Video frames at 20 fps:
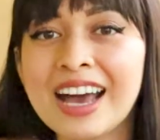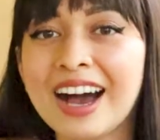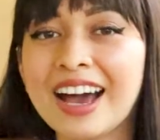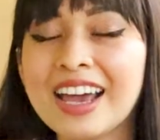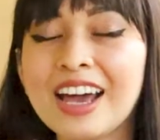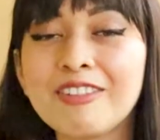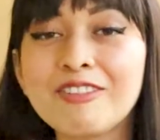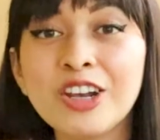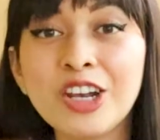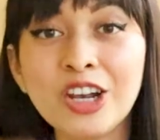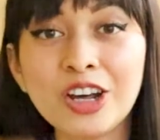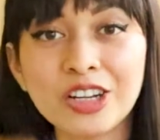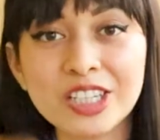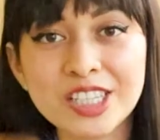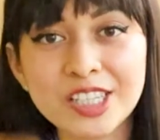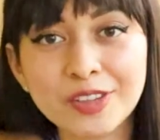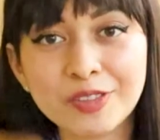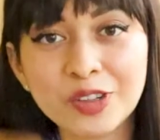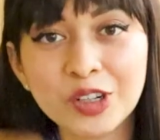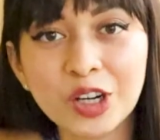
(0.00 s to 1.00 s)
I have
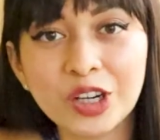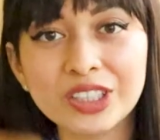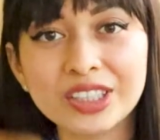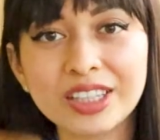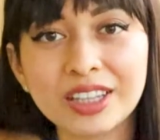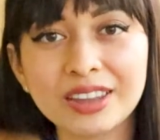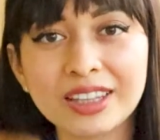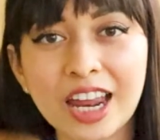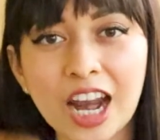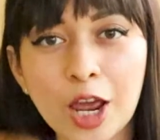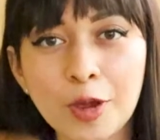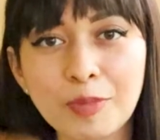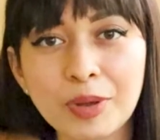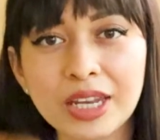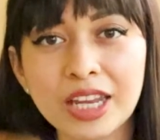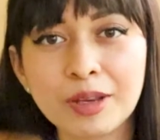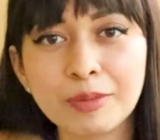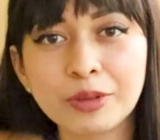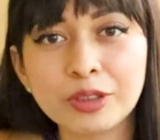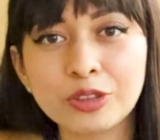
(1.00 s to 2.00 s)
lots of content that I've
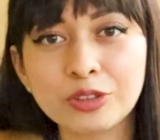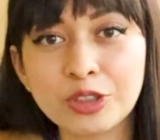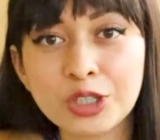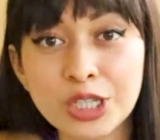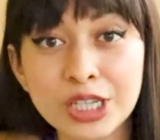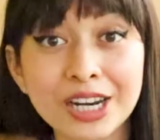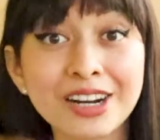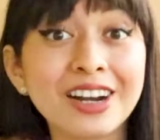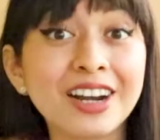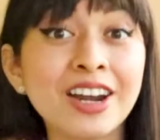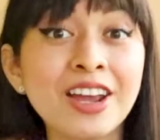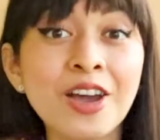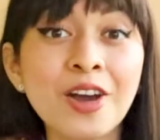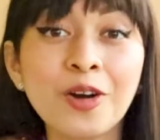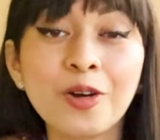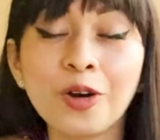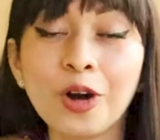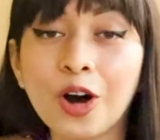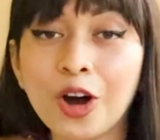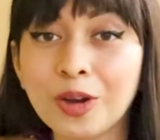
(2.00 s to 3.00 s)
been able to share
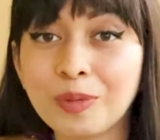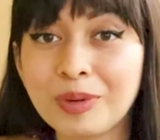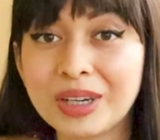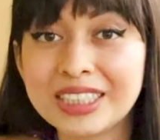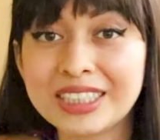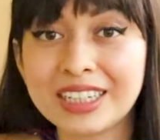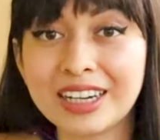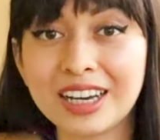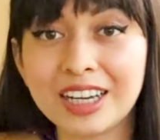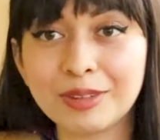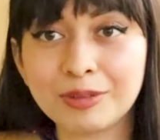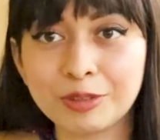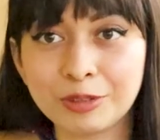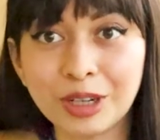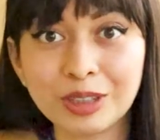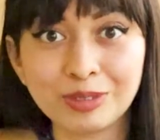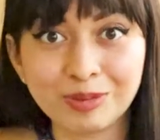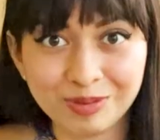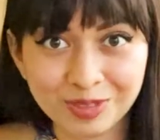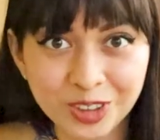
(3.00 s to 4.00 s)
all my time,
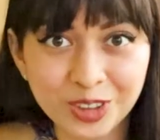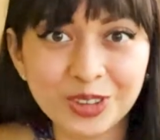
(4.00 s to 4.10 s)
well,